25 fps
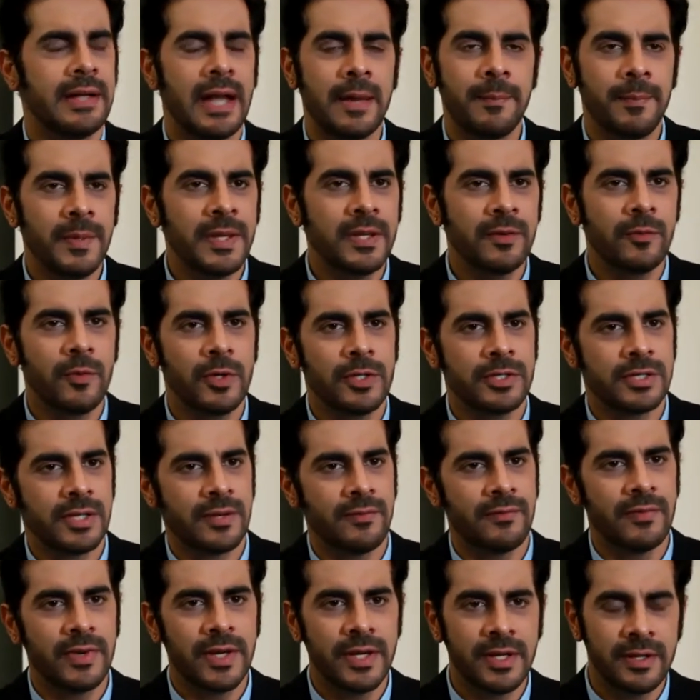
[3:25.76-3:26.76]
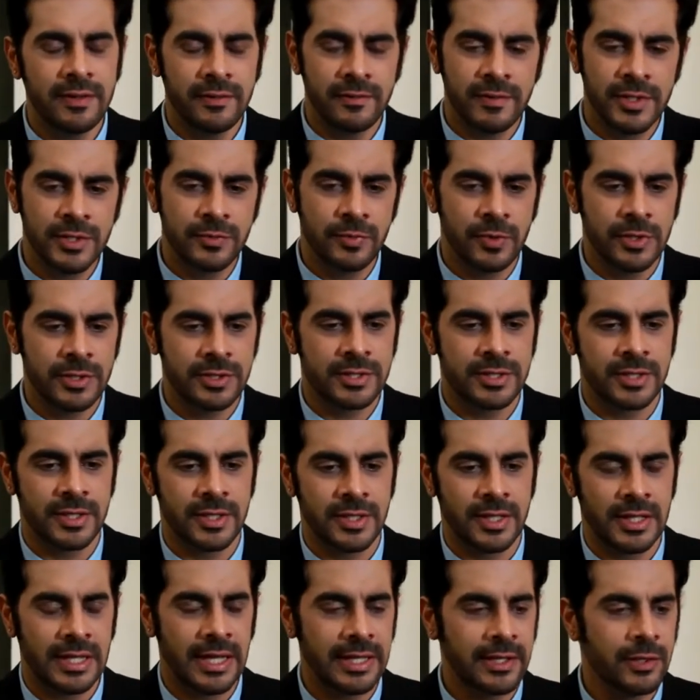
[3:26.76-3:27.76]
rapping was somewhere which was
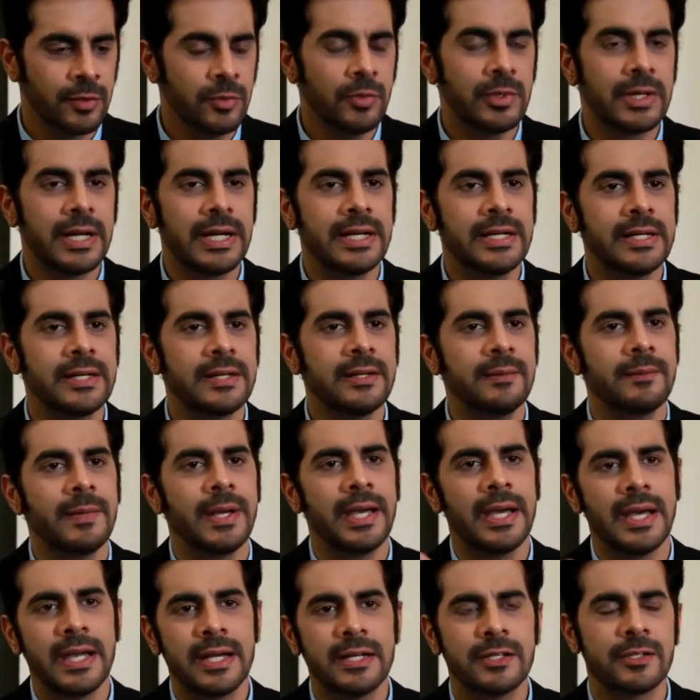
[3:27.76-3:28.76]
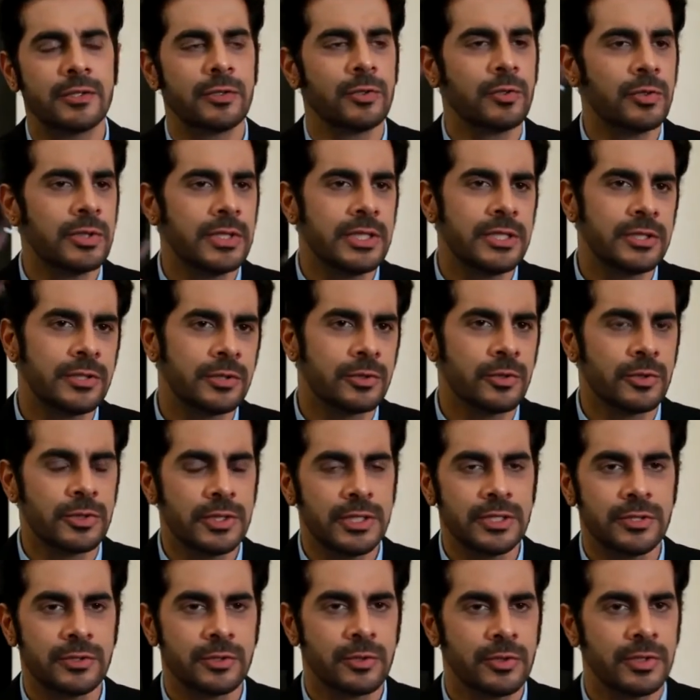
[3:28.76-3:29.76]
uh, like you know getting in my head slowly
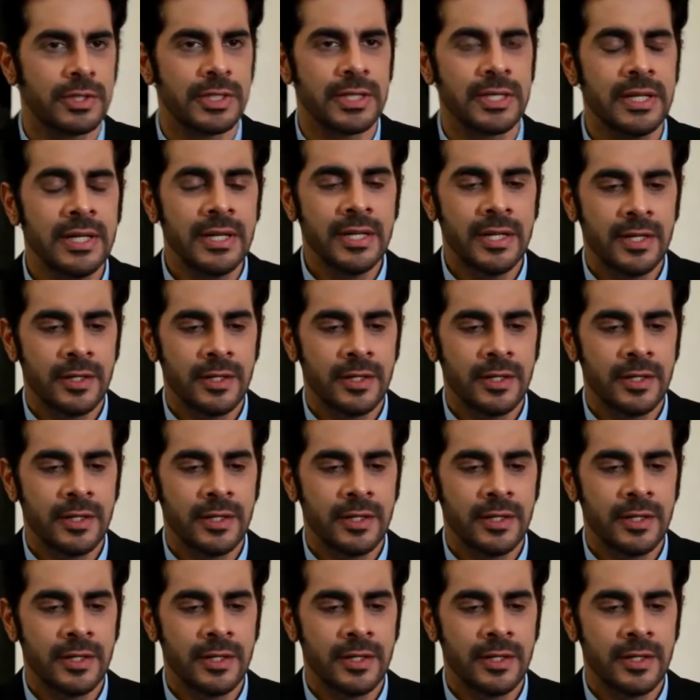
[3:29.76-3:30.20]
slowly slowly